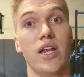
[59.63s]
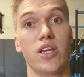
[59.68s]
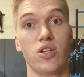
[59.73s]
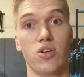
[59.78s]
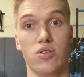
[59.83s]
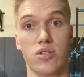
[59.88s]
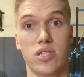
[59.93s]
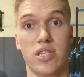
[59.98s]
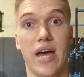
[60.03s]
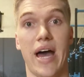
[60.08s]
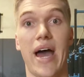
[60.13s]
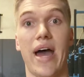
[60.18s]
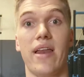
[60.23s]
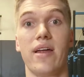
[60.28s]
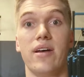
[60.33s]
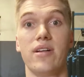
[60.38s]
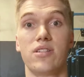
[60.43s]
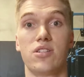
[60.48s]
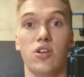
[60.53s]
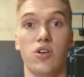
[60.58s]
and use
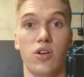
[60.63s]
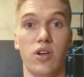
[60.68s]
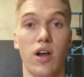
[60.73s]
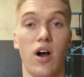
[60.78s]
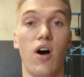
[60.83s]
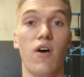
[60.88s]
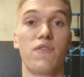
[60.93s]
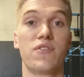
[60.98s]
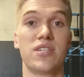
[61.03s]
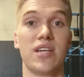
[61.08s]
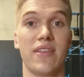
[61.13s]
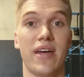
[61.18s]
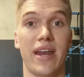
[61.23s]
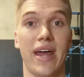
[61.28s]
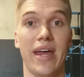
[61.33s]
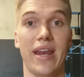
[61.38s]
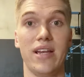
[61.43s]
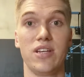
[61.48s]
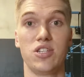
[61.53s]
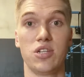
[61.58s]
that to offset
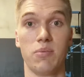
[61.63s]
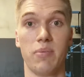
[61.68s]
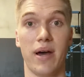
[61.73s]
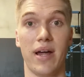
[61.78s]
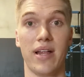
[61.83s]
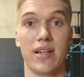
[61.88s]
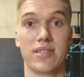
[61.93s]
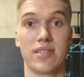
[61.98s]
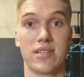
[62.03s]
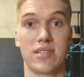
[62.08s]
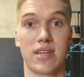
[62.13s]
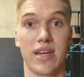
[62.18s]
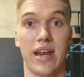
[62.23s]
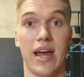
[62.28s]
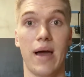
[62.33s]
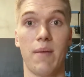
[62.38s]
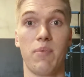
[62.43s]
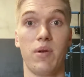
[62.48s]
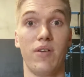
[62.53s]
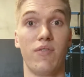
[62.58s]
that energy balance that's
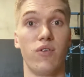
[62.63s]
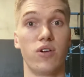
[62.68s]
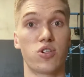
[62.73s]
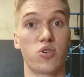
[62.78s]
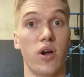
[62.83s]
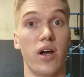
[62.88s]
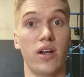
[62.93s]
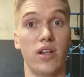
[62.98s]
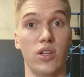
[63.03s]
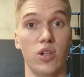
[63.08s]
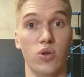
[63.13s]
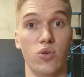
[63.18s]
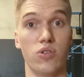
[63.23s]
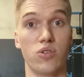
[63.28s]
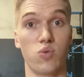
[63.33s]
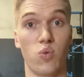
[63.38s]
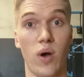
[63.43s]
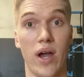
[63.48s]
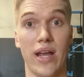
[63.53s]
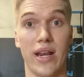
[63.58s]
going to happen if we're trying to
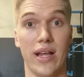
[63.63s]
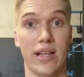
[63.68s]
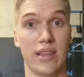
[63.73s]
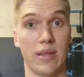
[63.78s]
lose weight